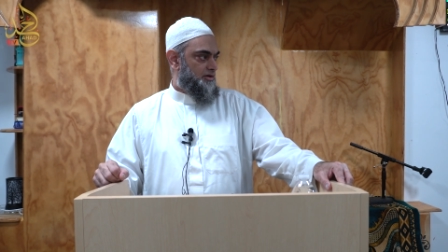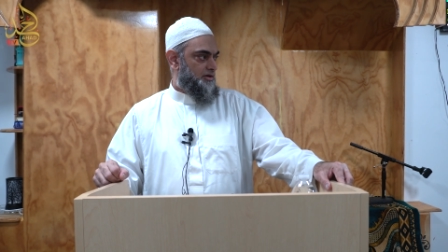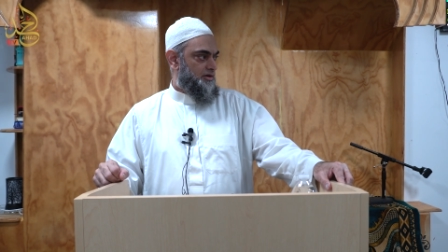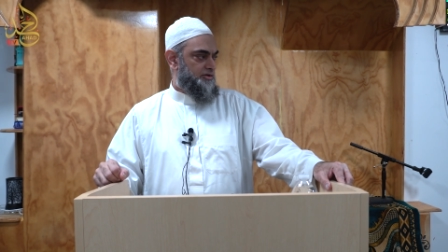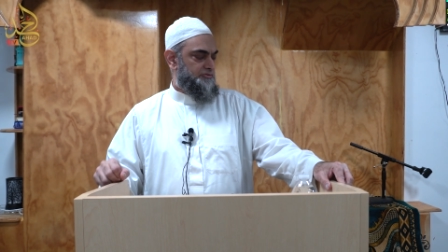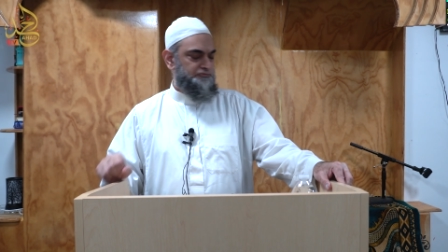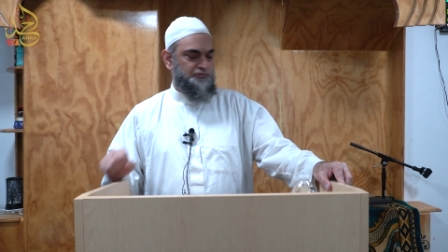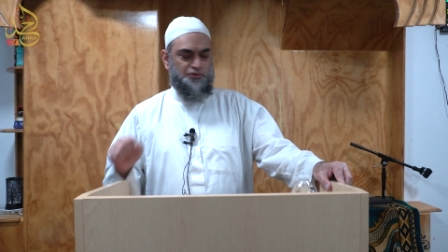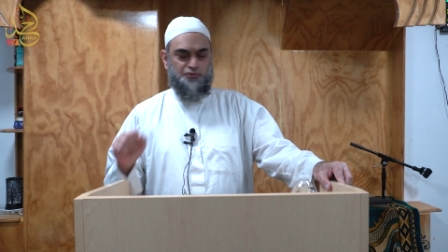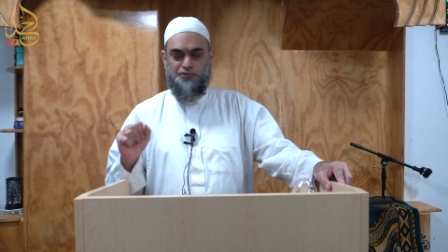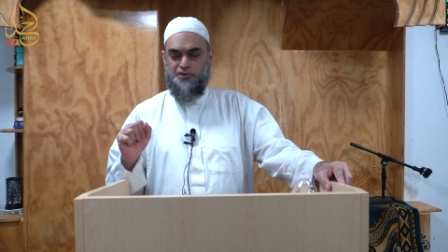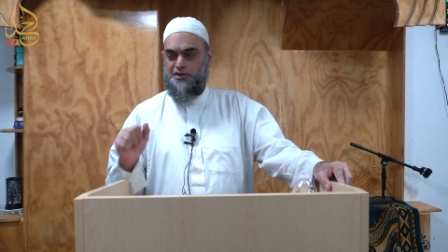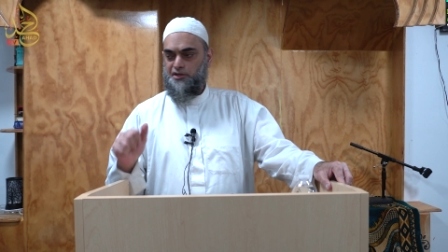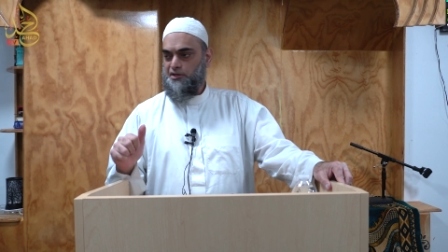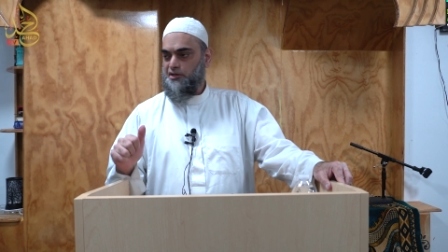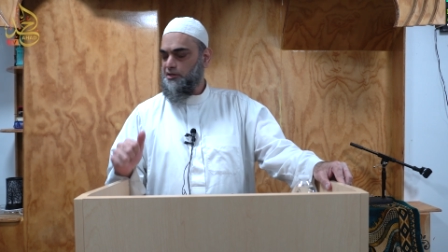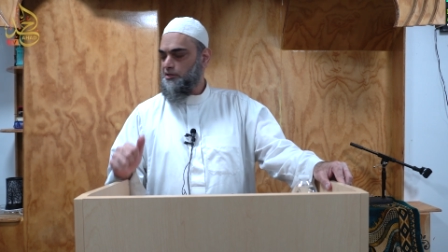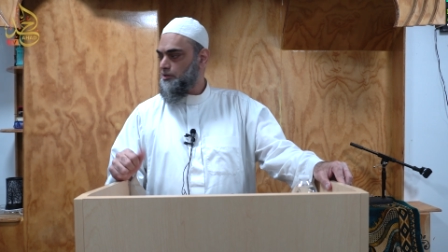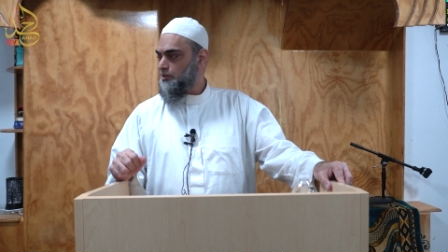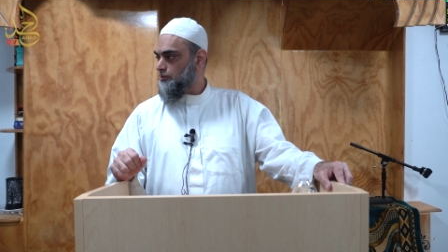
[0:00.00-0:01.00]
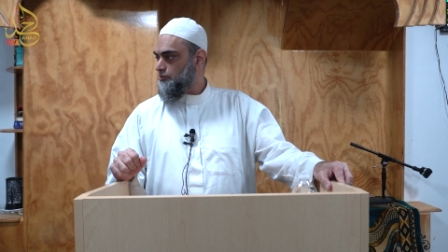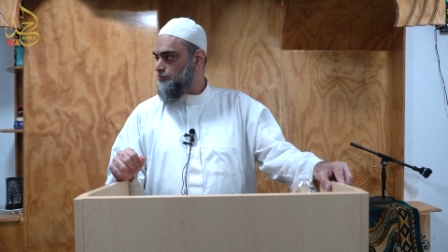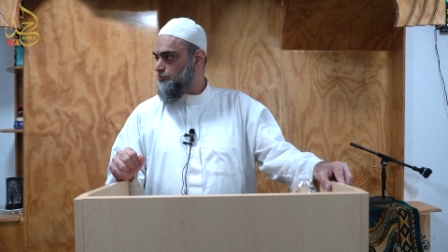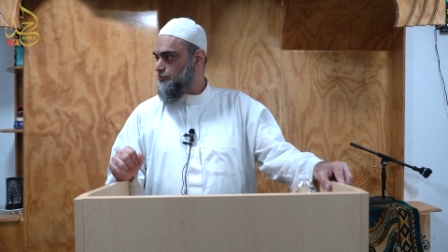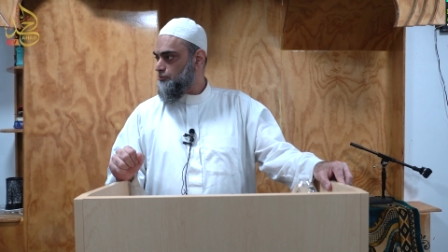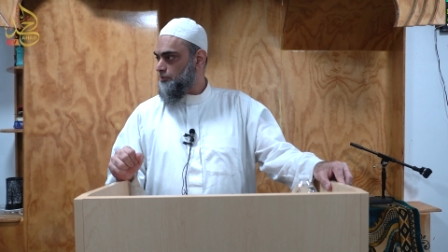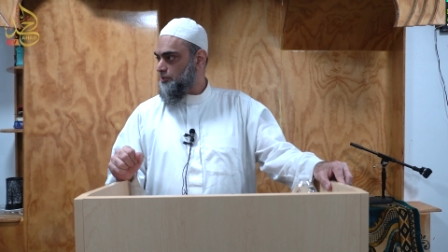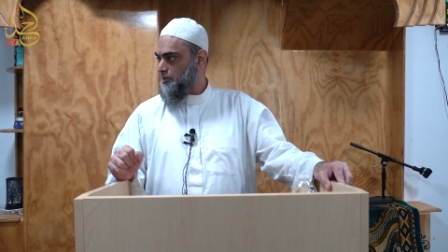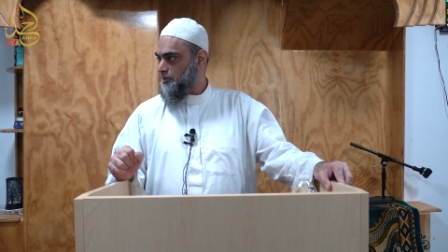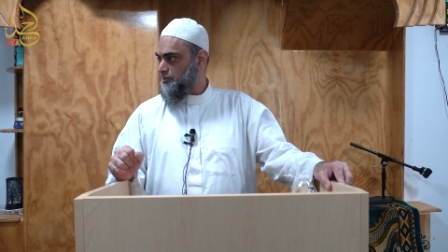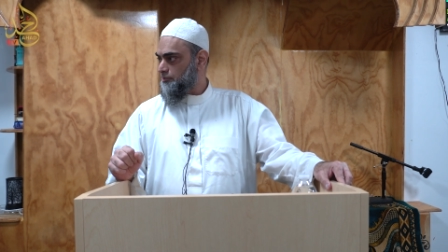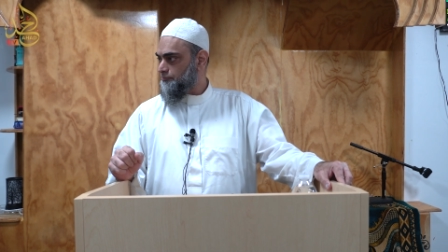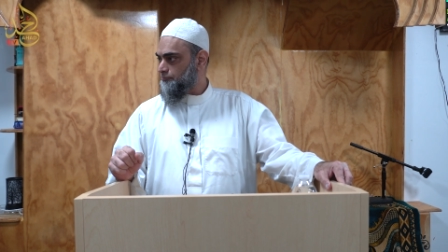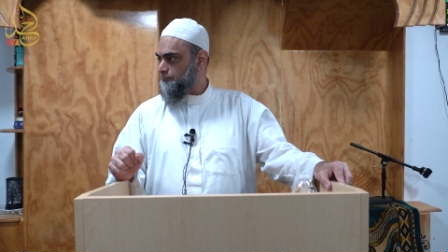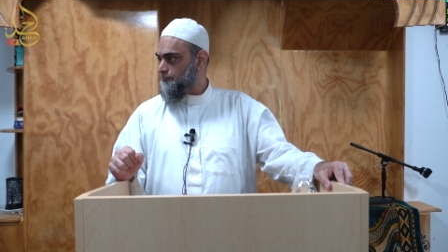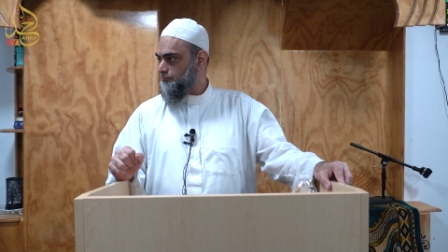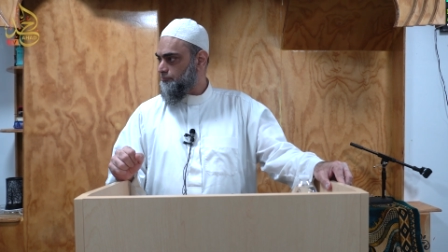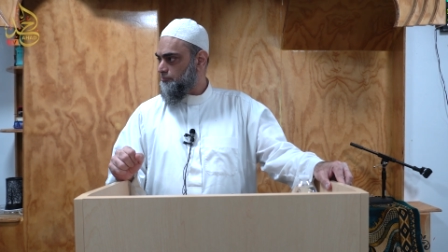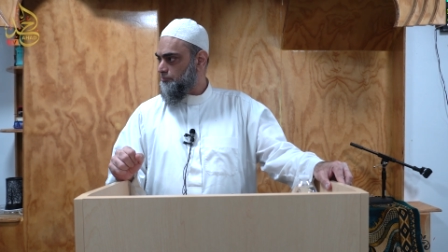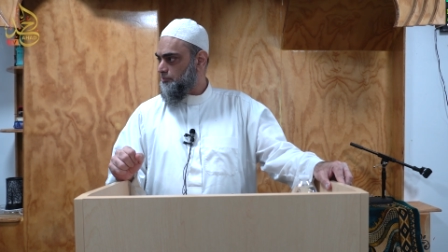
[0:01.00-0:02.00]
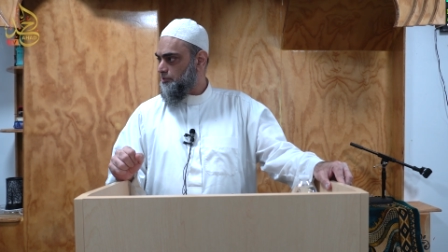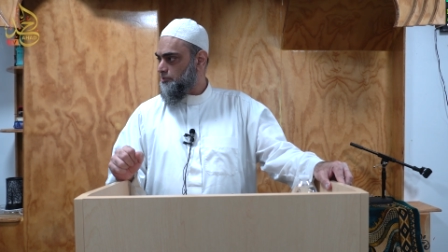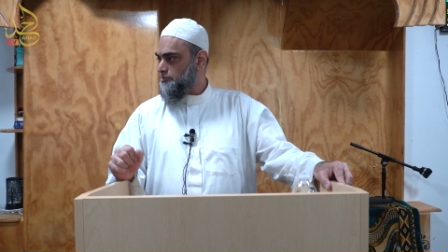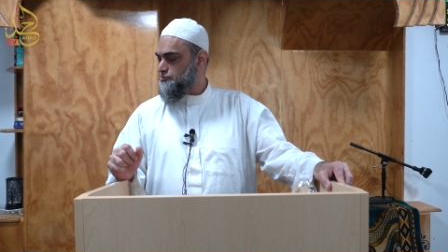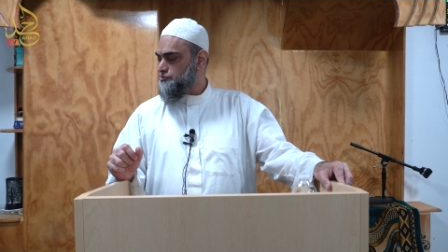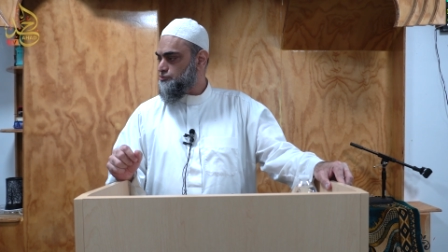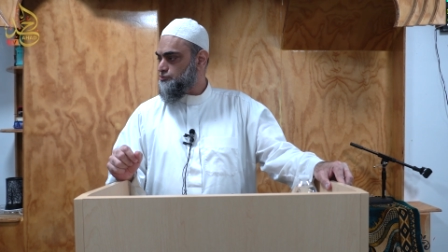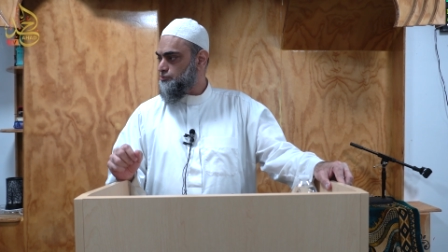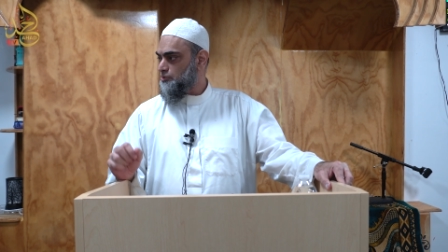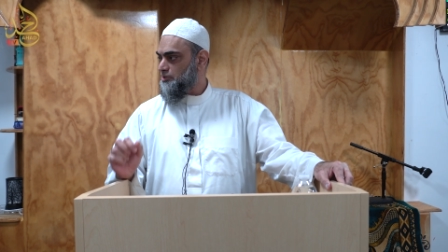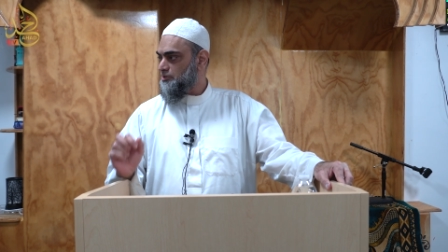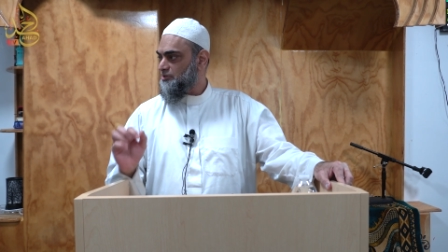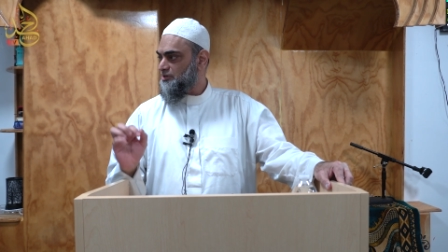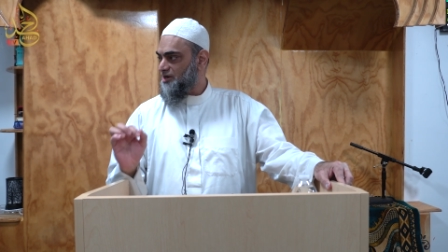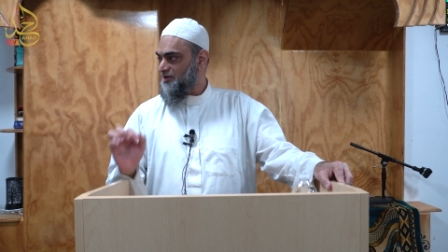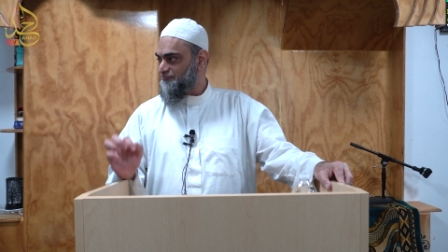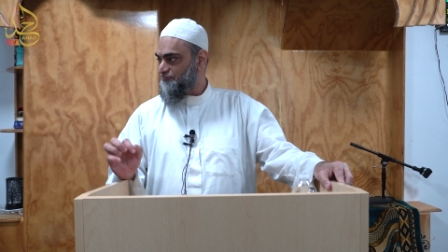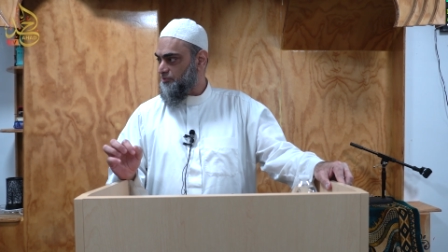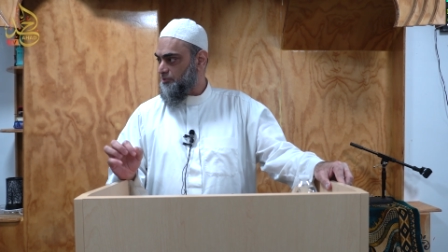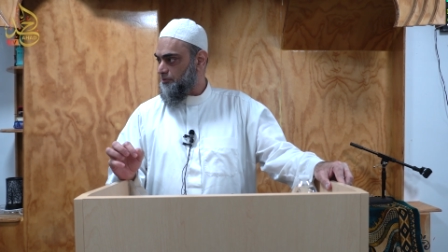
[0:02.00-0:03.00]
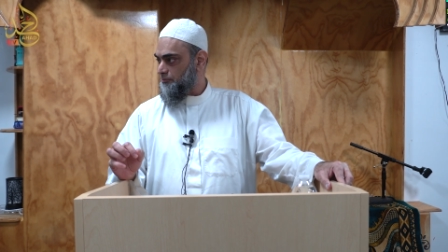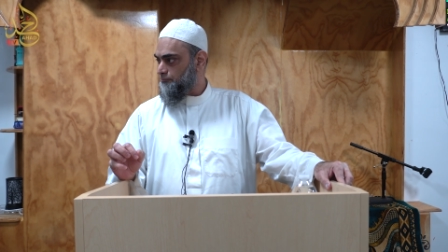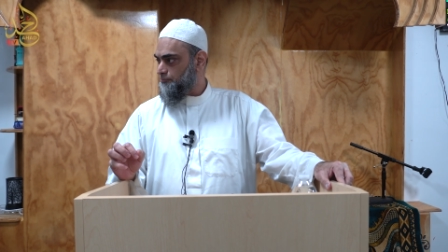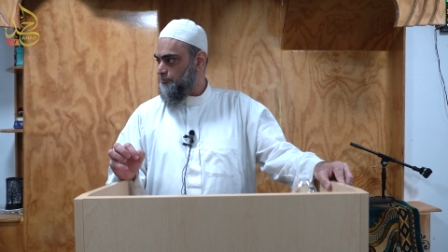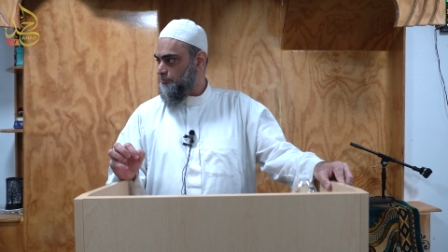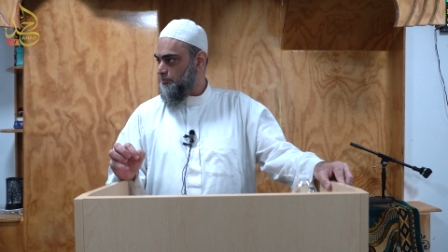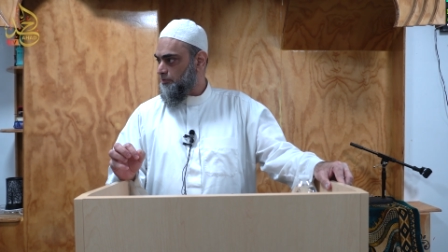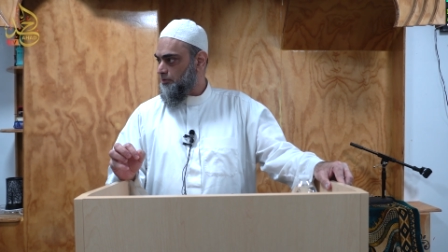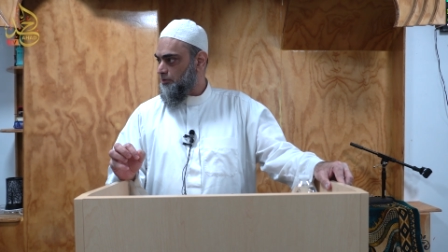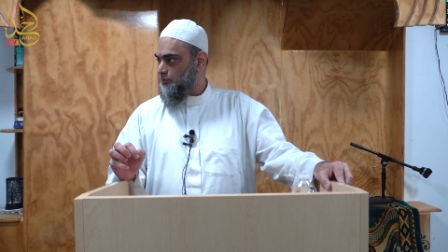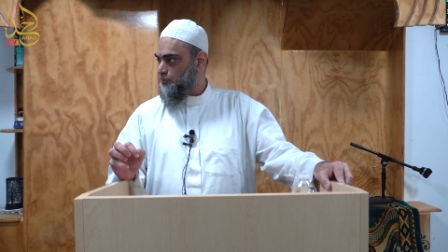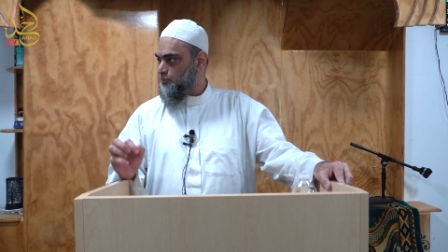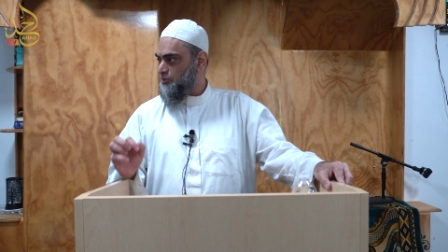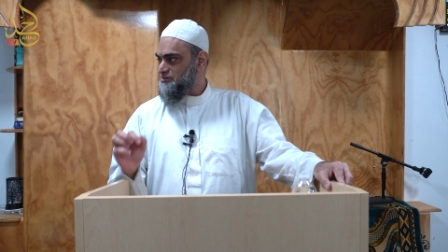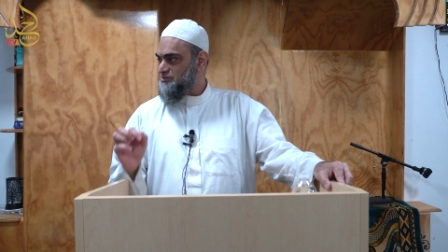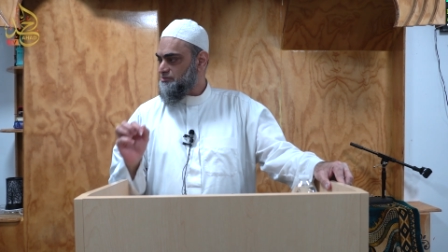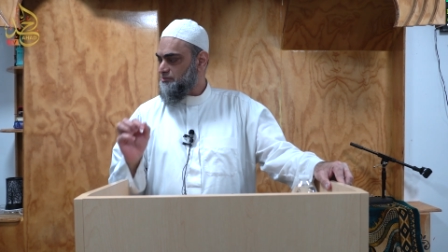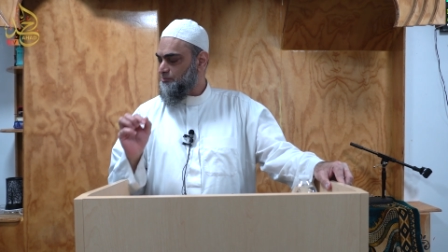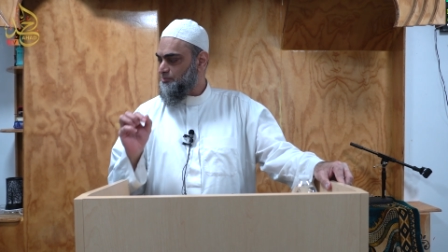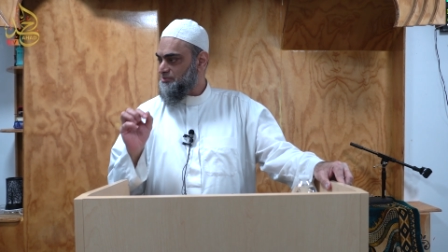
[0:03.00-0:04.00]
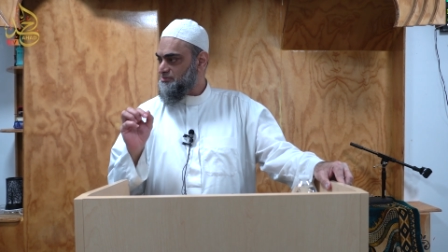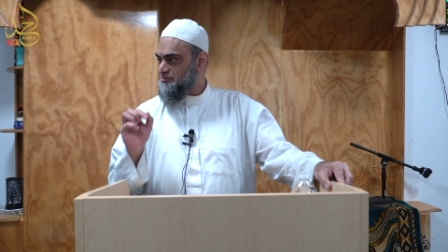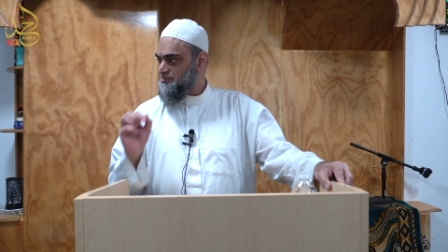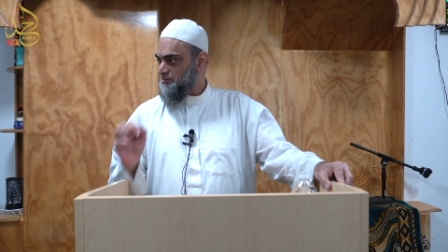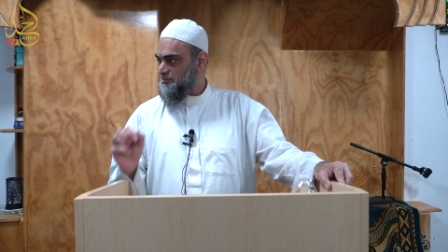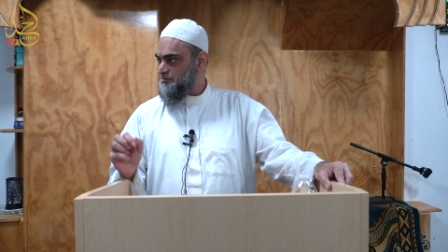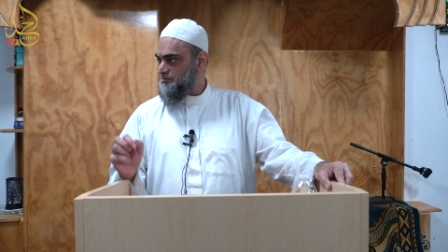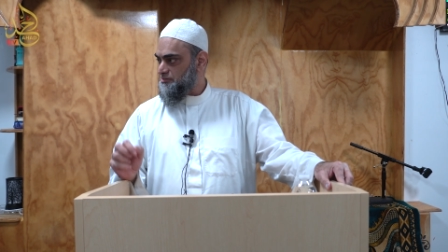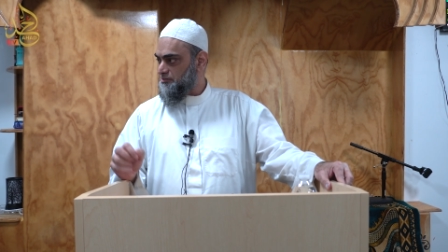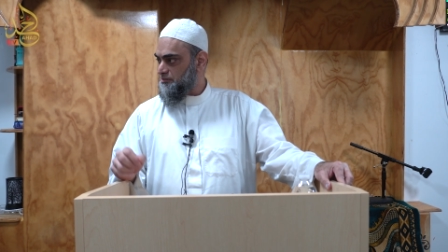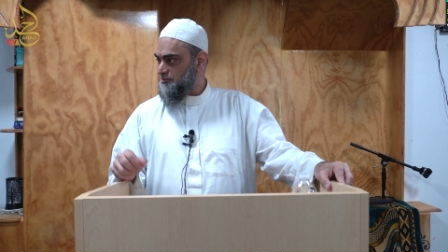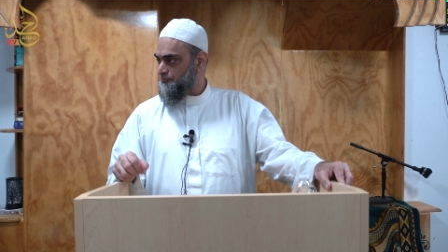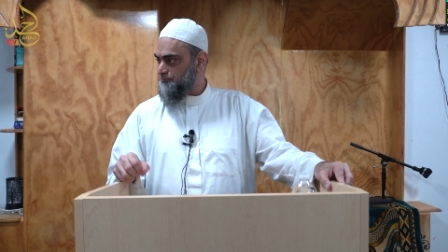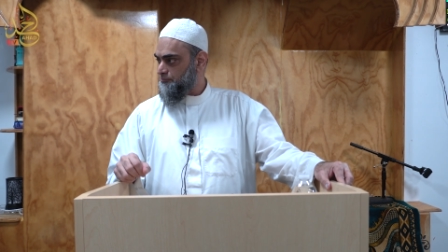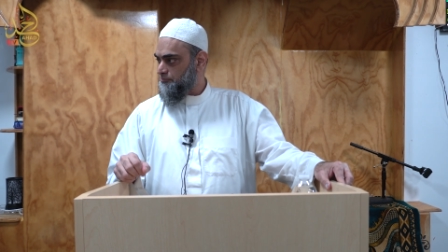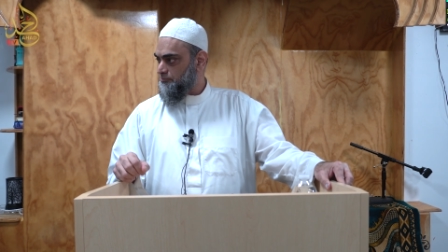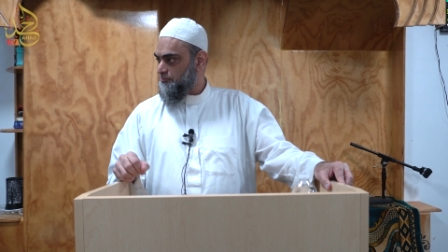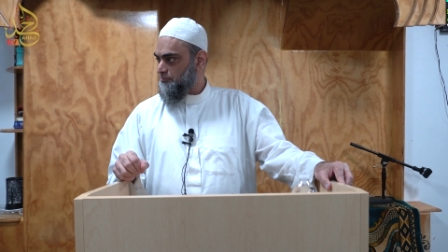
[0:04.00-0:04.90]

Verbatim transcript: If you read in a Quran in Surah al-Ghafir, verse number 60,